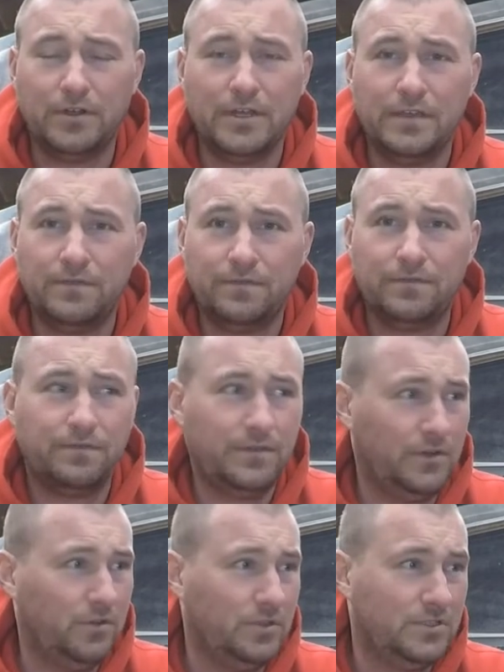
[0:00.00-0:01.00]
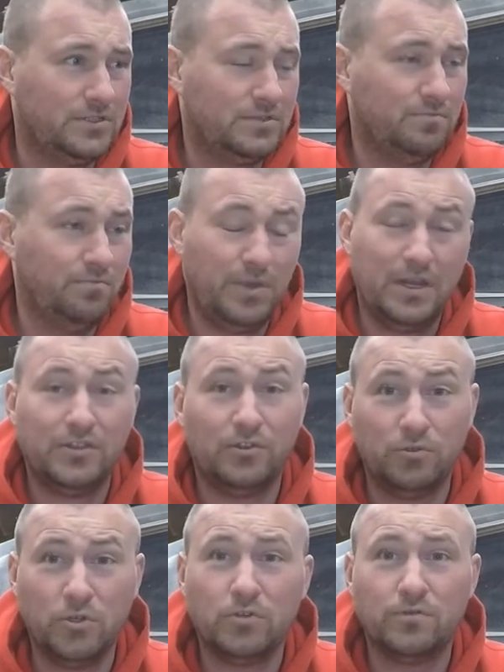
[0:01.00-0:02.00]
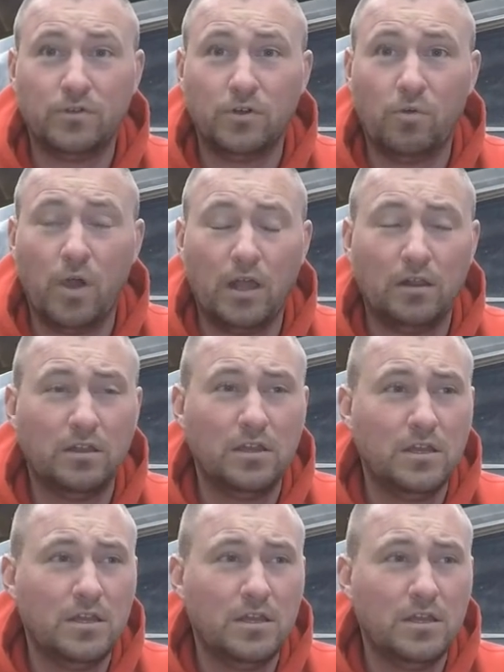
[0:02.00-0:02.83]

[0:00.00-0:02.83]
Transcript: if it's been on the road for a while,